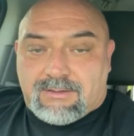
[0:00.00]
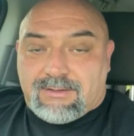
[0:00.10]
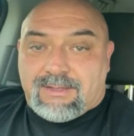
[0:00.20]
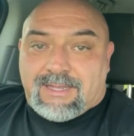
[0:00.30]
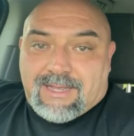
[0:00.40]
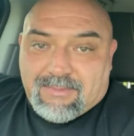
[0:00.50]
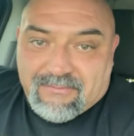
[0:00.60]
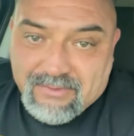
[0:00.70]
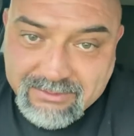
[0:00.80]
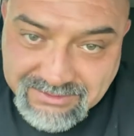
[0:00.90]
yeah, my
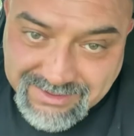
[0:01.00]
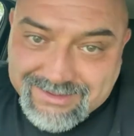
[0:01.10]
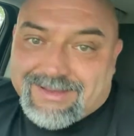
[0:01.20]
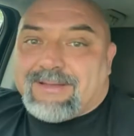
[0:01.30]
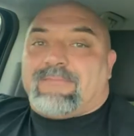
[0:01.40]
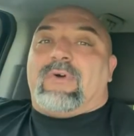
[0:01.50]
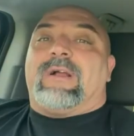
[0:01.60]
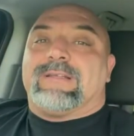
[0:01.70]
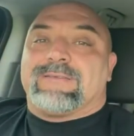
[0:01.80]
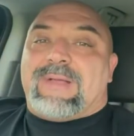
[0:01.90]
phone's gonna get
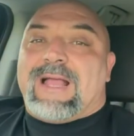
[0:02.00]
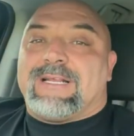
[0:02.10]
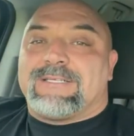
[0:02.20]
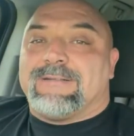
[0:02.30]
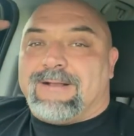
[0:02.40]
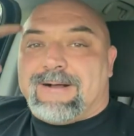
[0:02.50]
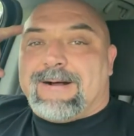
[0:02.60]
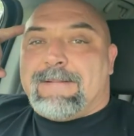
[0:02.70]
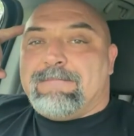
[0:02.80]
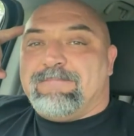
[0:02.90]
fucking smashed.
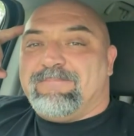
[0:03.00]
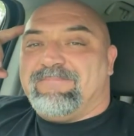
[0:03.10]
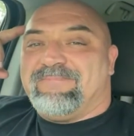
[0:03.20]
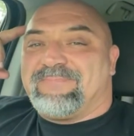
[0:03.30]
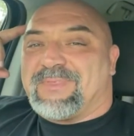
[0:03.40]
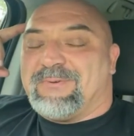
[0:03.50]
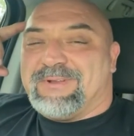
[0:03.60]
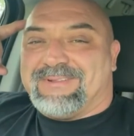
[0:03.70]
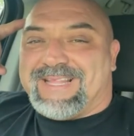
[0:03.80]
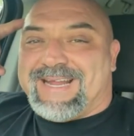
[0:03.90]
When
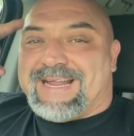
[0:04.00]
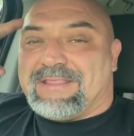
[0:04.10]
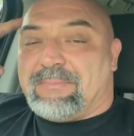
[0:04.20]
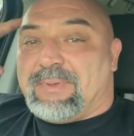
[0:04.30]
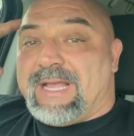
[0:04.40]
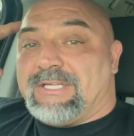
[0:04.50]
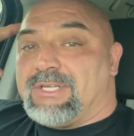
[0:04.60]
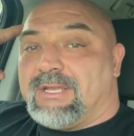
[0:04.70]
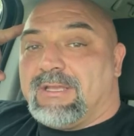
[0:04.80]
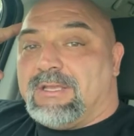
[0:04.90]
you're laying on the bench,
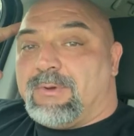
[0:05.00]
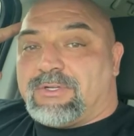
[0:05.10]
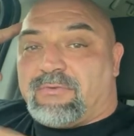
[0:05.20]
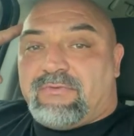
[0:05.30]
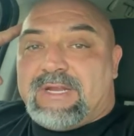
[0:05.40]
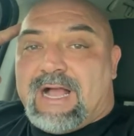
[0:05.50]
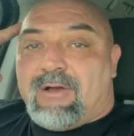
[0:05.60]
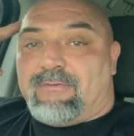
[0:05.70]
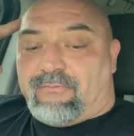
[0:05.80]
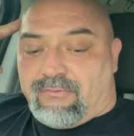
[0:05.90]
you want your feet out
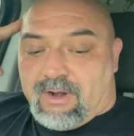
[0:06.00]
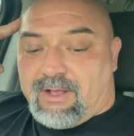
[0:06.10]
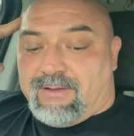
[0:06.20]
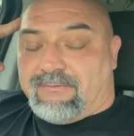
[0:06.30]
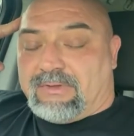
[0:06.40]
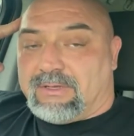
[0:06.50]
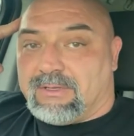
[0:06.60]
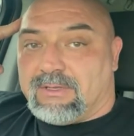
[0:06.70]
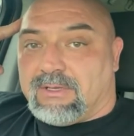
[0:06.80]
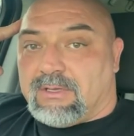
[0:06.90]
in front of
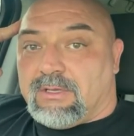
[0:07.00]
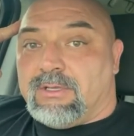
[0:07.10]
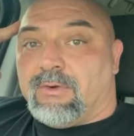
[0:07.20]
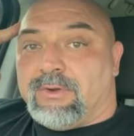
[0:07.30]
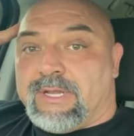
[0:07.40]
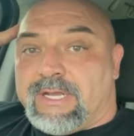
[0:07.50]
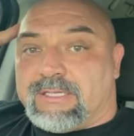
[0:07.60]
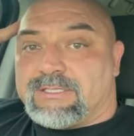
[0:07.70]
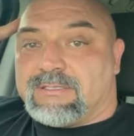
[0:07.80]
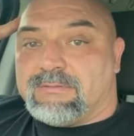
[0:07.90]
your
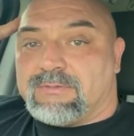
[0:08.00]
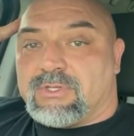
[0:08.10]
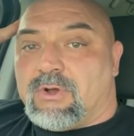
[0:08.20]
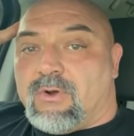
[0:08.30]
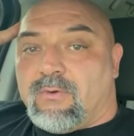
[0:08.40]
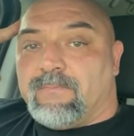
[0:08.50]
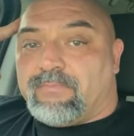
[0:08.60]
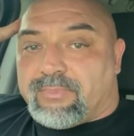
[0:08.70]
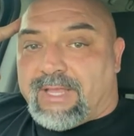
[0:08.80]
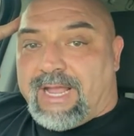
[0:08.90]
knees. So
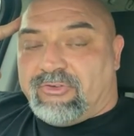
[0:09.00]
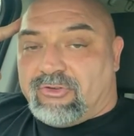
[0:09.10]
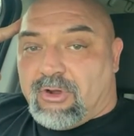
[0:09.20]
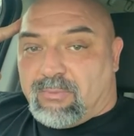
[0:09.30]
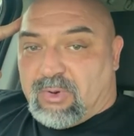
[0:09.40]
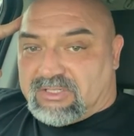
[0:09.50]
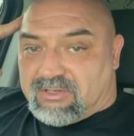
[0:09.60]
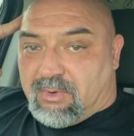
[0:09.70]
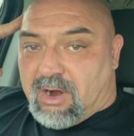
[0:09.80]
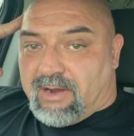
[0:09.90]
as you go to press the
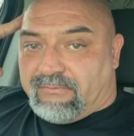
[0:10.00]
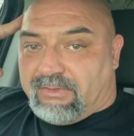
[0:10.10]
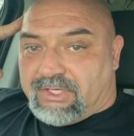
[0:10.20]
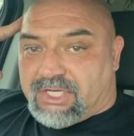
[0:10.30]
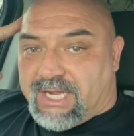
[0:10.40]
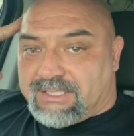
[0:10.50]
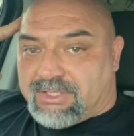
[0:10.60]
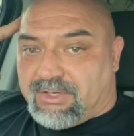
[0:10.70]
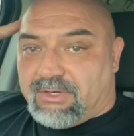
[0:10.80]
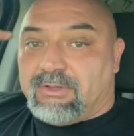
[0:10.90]
bar off the chest,
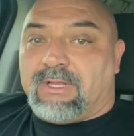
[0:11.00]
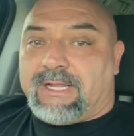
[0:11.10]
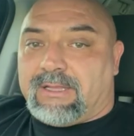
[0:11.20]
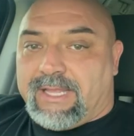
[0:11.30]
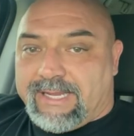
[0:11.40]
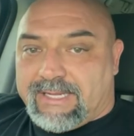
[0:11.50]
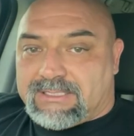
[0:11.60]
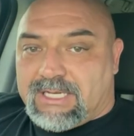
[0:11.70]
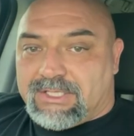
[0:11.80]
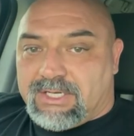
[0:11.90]
you can do like a leg
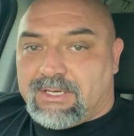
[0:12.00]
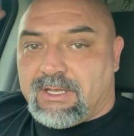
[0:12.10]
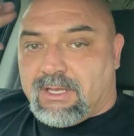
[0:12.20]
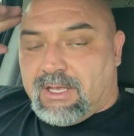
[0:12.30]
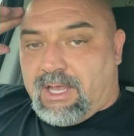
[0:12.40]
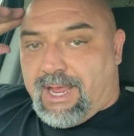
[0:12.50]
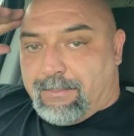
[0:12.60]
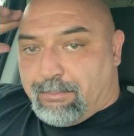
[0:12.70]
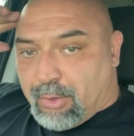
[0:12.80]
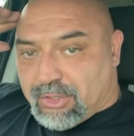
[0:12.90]
extension and
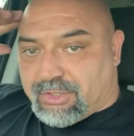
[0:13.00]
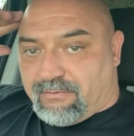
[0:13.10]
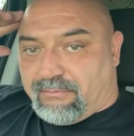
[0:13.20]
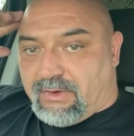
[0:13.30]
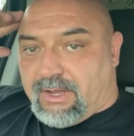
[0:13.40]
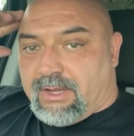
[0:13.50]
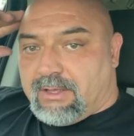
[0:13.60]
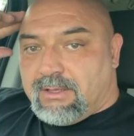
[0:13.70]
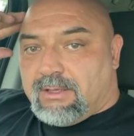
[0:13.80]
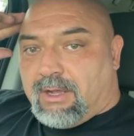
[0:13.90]
push your foot,
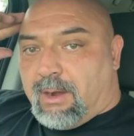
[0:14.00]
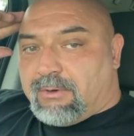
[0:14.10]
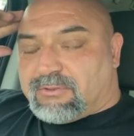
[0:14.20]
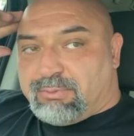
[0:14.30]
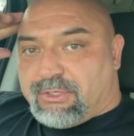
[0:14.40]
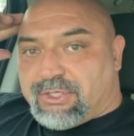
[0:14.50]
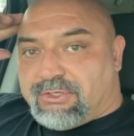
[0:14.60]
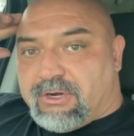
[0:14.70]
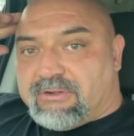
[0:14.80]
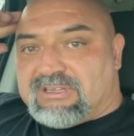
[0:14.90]
almost push your
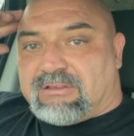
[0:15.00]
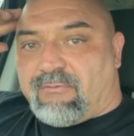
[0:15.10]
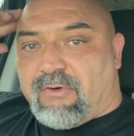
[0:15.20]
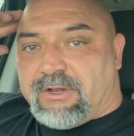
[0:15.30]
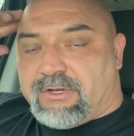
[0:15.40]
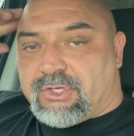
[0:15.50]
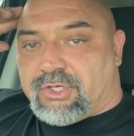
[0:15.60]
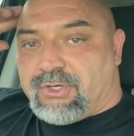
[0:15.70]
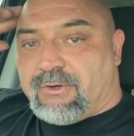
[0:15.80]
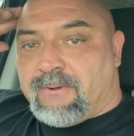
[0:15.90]
toes out the front of your
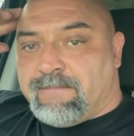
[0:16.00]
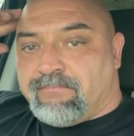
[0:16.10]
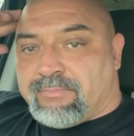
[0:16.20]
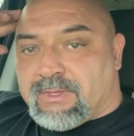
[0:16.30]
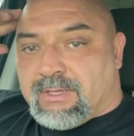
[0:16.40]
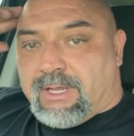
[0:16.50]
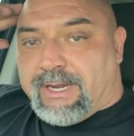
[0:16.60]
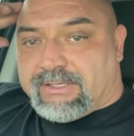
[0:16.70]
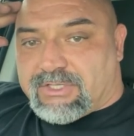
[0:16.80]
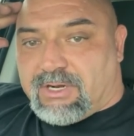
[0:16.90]
shoe, and
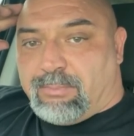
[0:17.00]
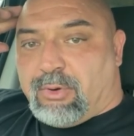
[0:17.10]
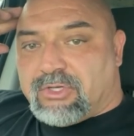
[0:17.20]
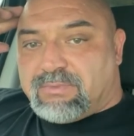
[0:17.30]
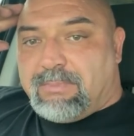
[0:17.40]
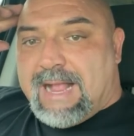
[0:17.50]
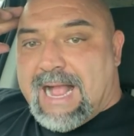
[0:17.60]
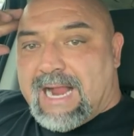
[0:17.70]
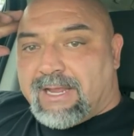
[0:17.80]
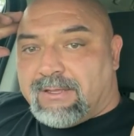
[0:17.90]
it's gonna push
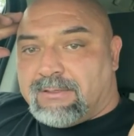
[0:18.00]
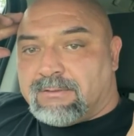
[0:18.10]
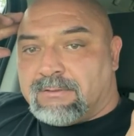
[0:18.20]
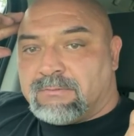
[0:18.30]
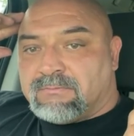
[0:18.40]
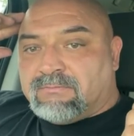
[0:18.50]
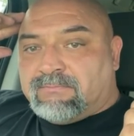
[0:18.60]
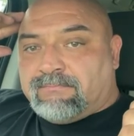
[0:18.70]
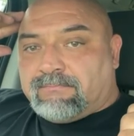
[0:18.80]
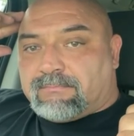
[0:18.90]
back.
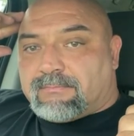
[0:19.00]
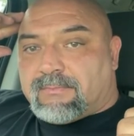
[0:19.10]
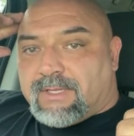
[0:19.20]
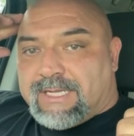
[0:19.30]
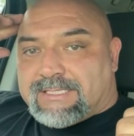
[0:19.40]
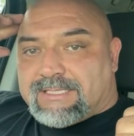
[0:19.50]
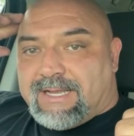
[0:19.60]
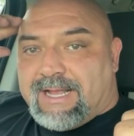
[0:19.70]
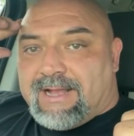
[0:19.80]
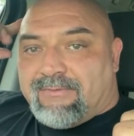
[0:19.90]
Yes, I
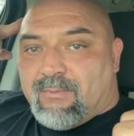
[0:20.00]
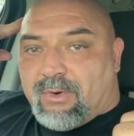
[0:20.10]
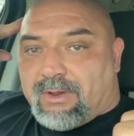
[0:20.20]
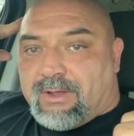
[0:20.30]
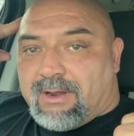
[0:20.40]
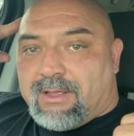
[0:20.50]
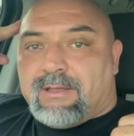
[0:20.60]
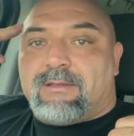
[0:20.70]
have, I'm working on it.